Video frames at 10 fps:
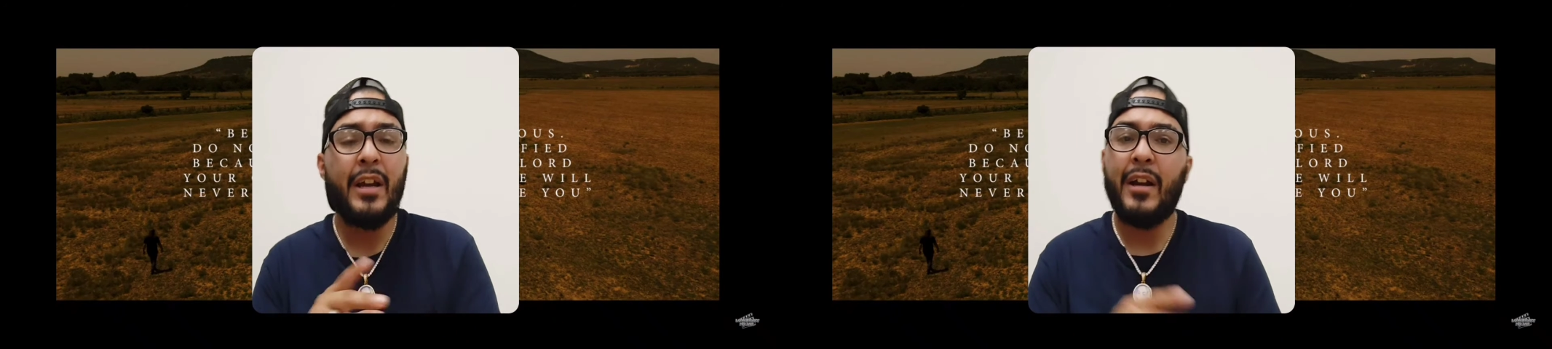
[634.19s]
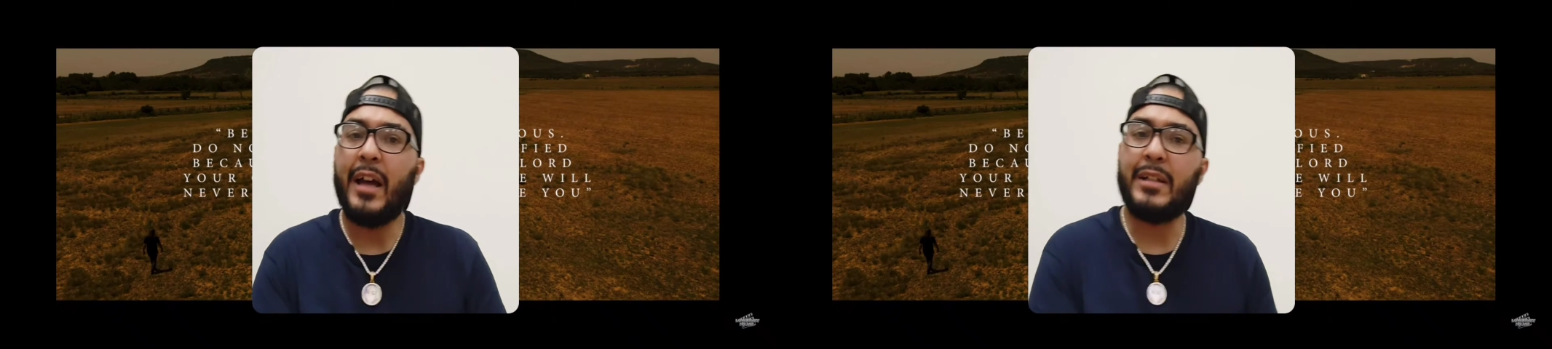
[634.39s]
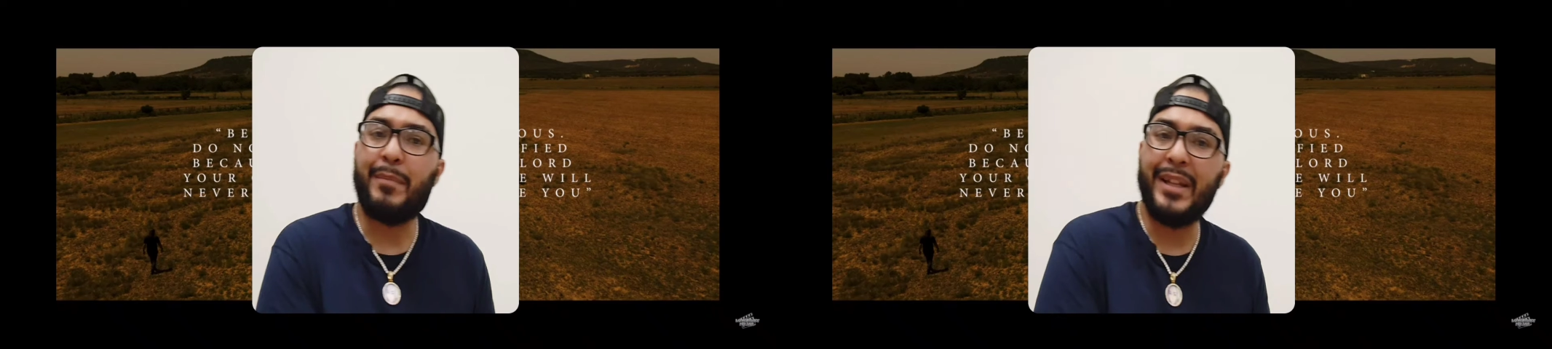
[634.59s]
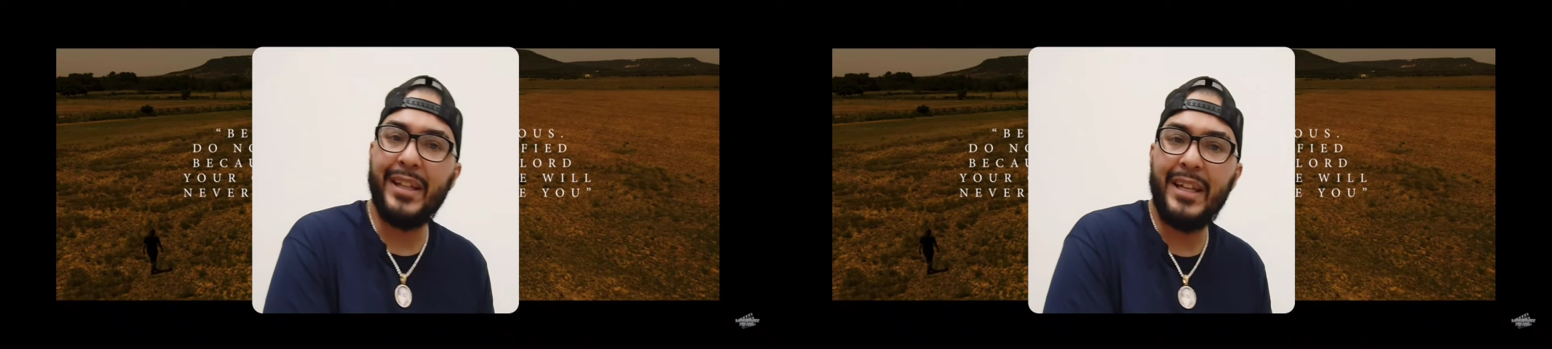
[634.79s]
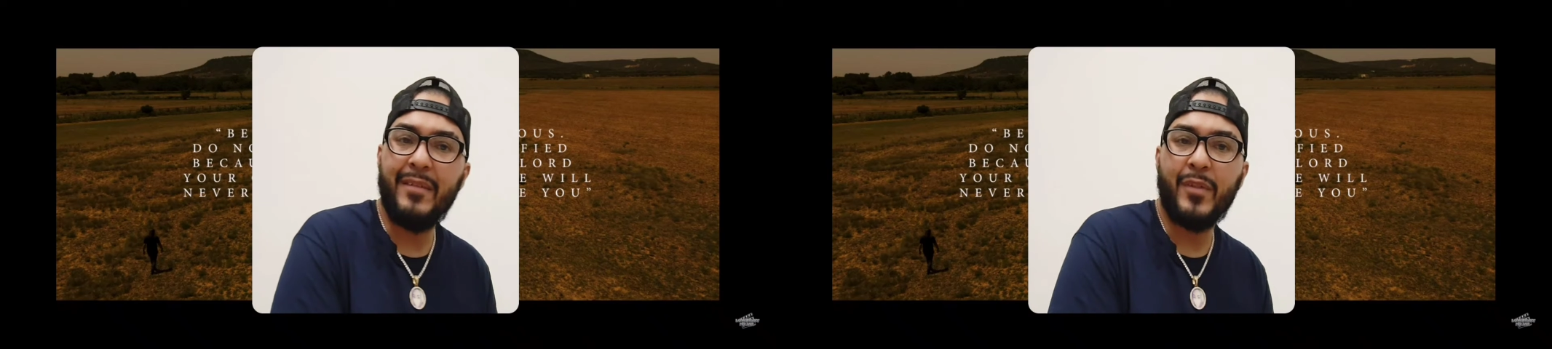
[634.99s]
as a
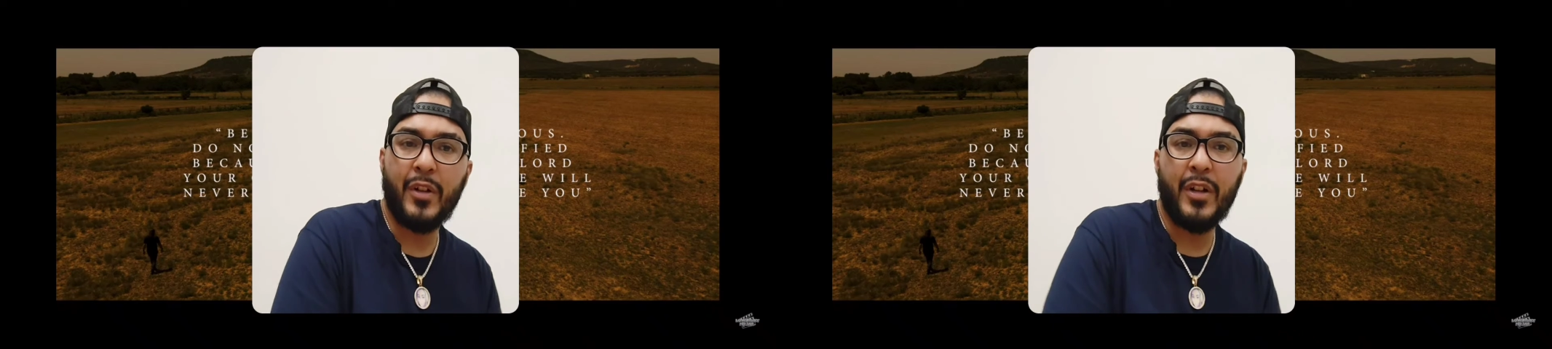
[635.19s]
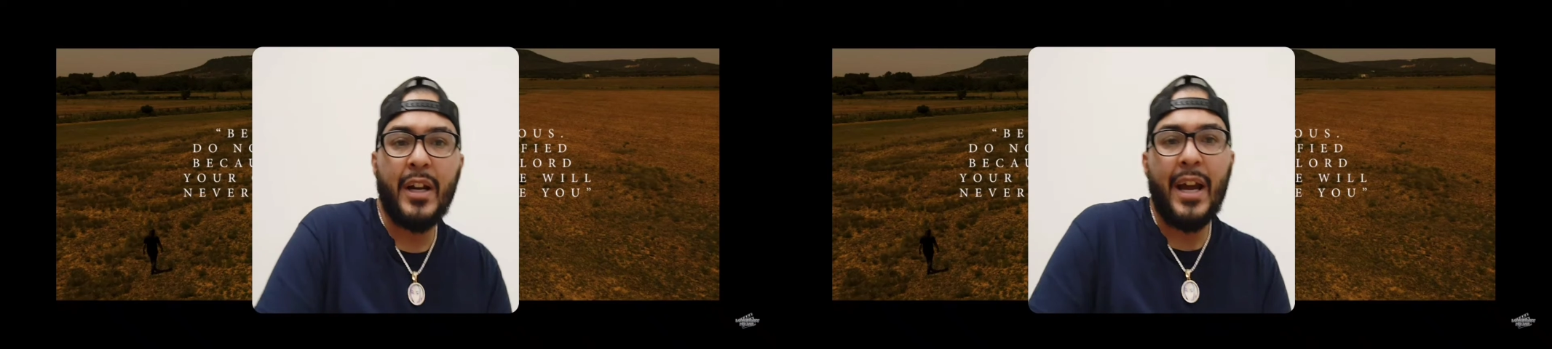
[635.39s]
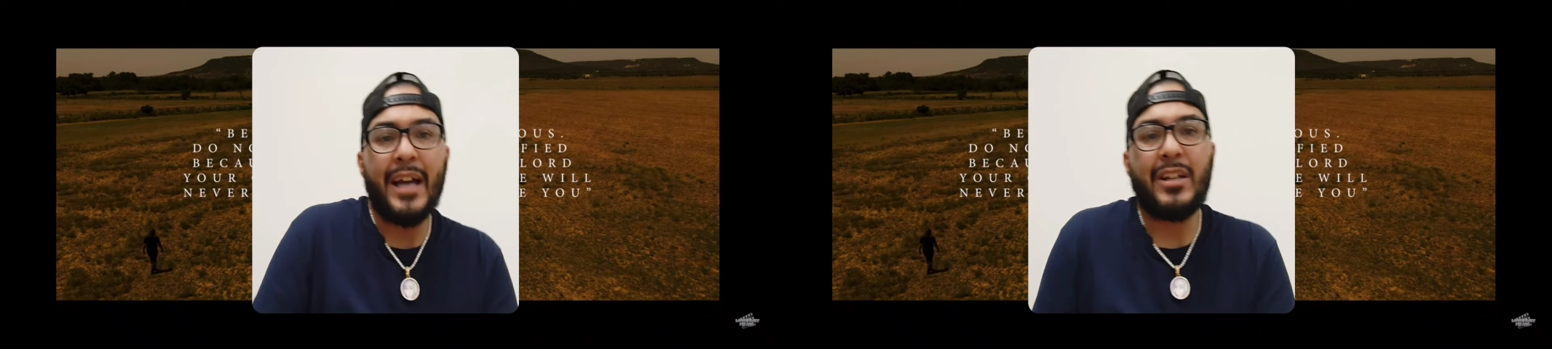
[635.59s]
believer, as an